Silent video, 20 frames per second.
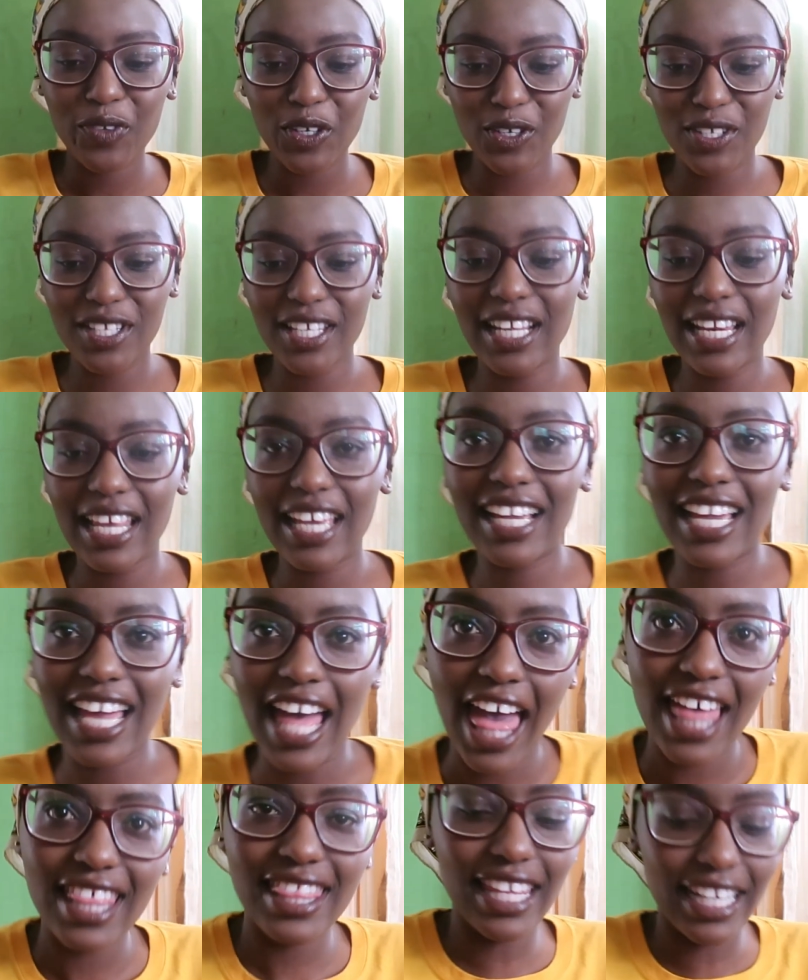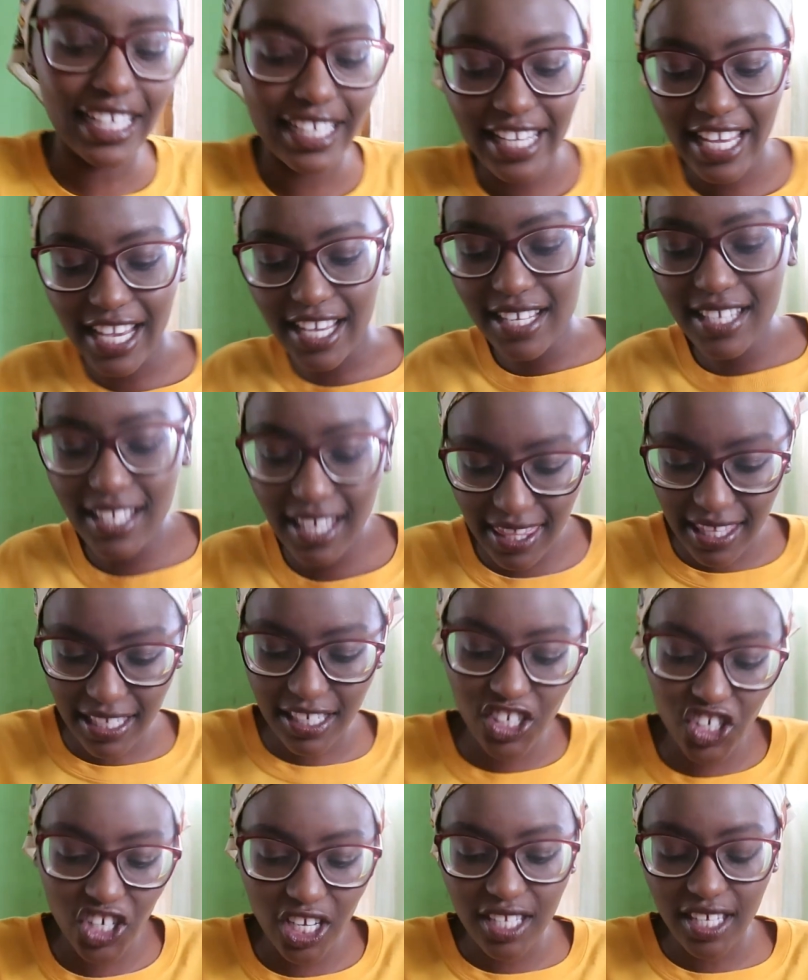you see, like the desk, the
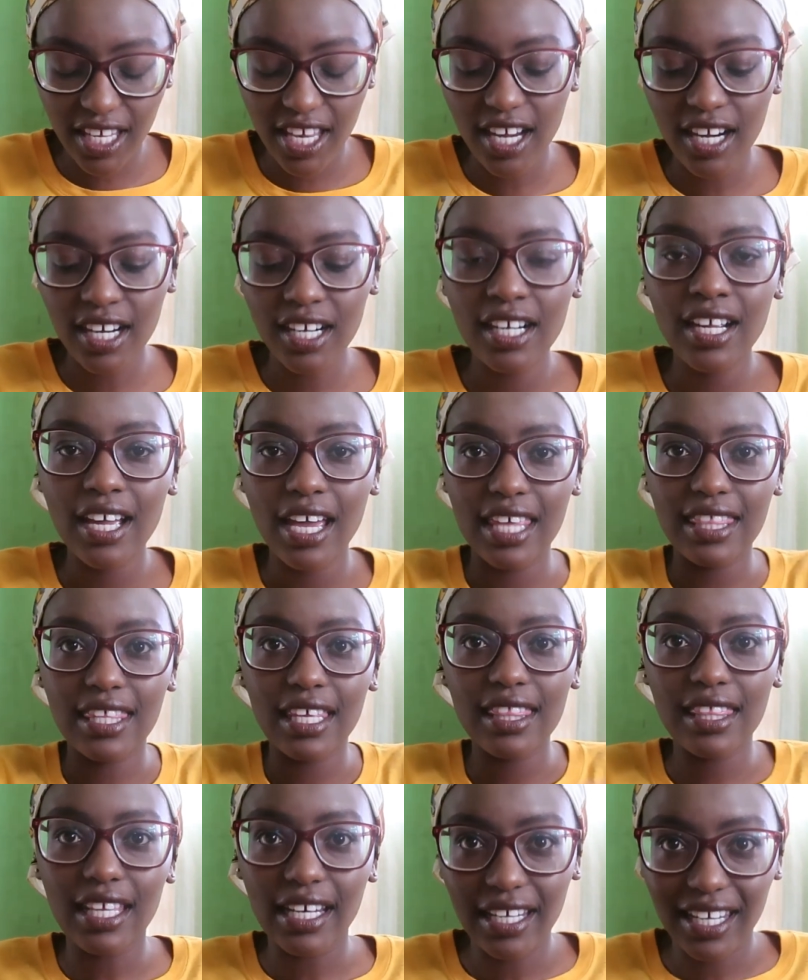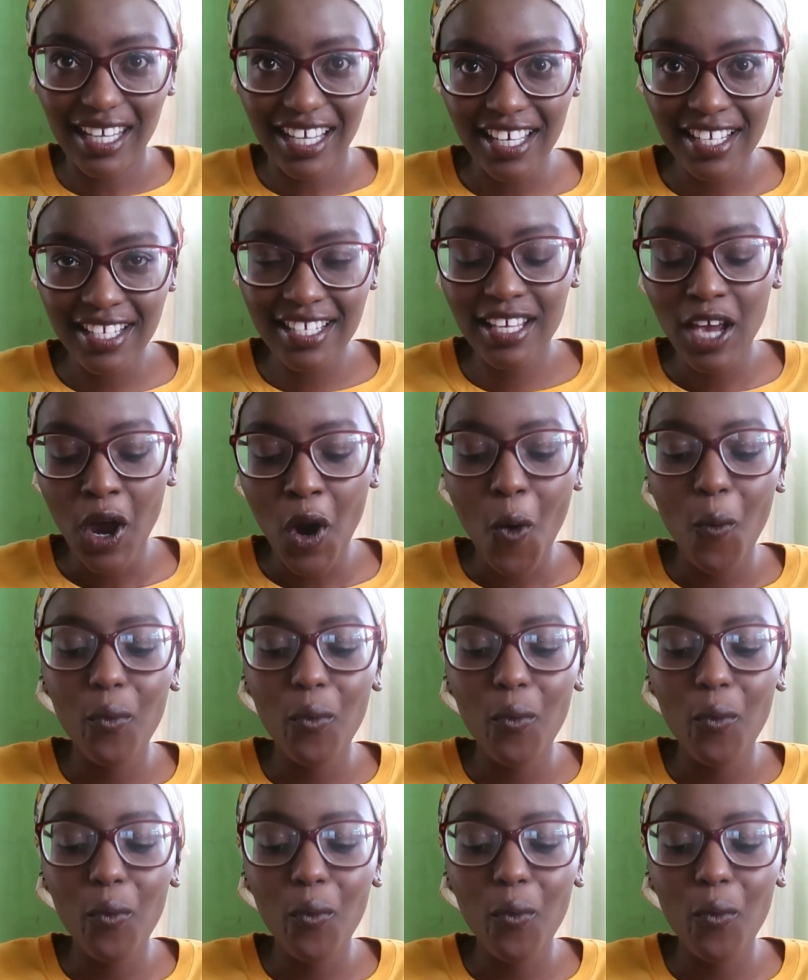teacher is here, and then the desk,